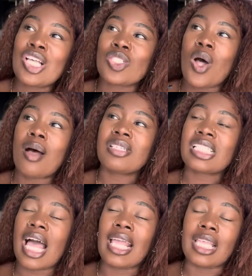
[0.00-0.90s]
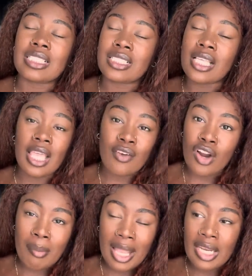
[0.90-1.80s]
So I'm just like, to give
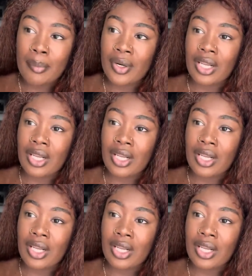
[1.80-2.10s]
her my number,